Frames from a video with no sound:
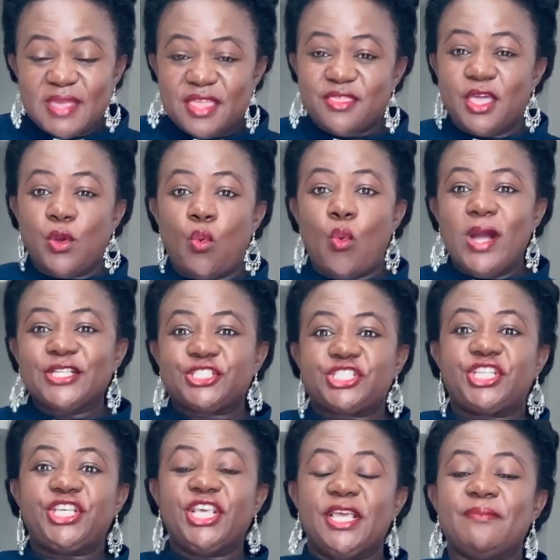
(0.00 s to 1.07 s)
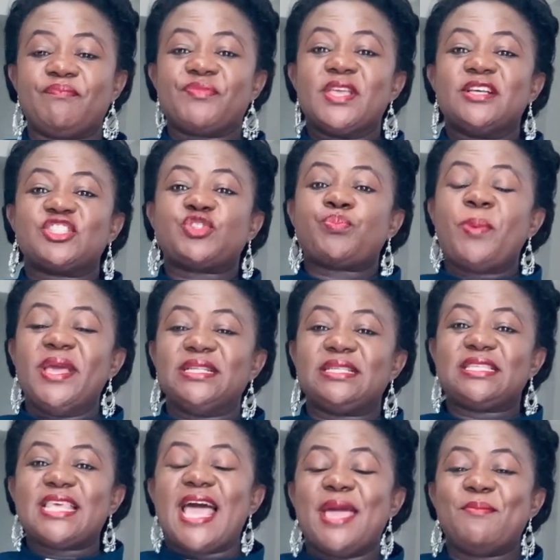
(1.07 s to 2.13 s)
They watched him spend
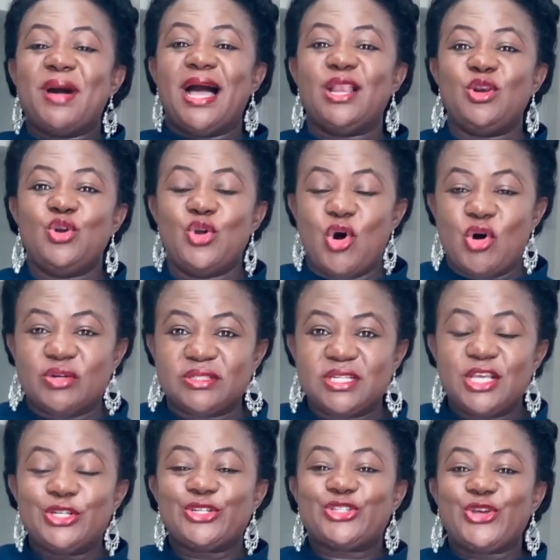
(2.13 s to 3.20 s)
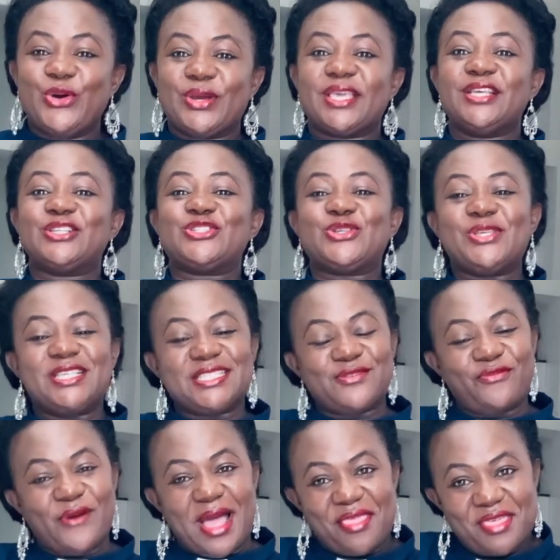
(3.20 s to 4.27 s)
time alone talking to his
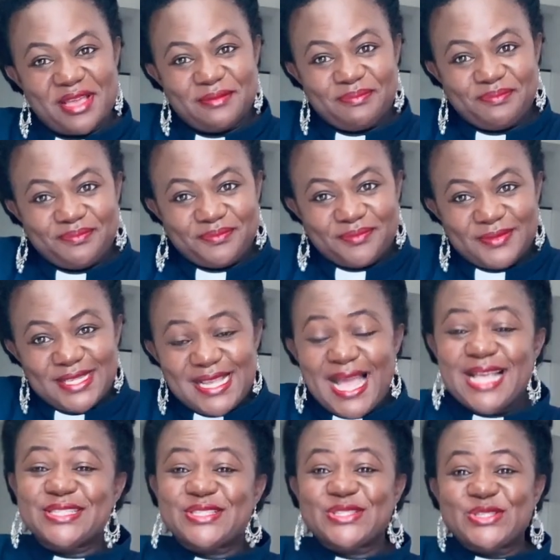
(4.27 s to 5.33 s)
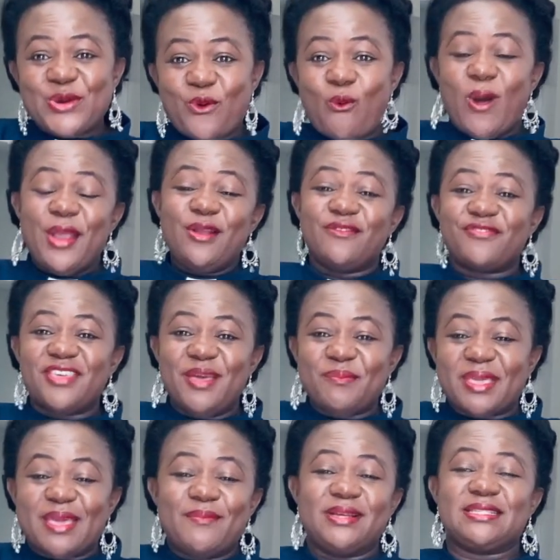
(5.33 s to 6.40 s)
father. And so one of them
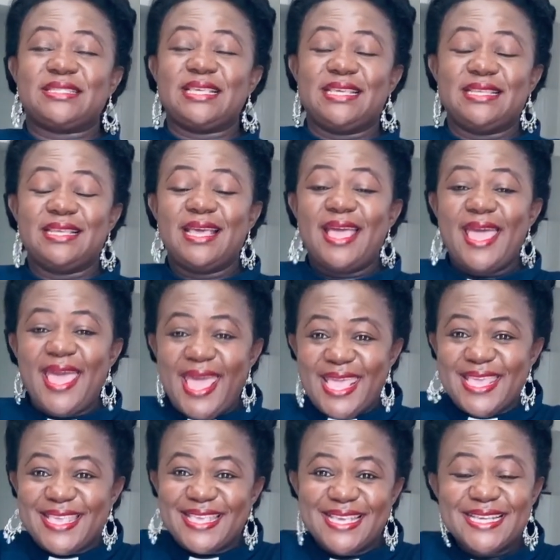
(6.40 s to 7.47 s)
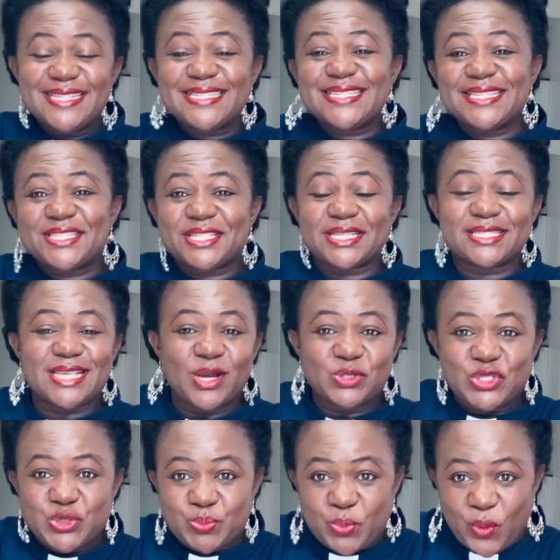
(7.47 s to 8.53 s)
came and said, Hey, teach us how
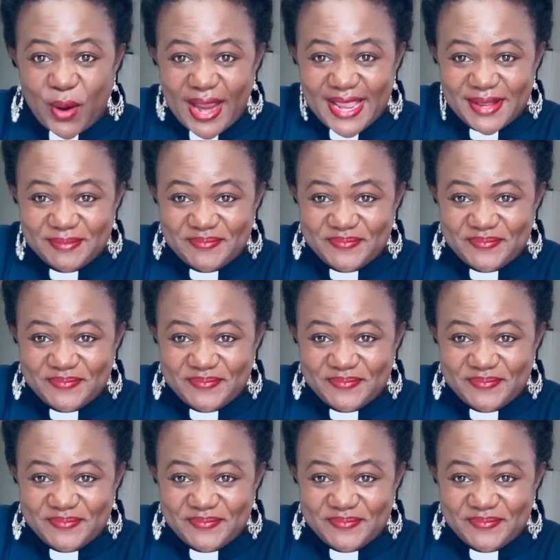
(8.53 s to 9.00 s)
to pray.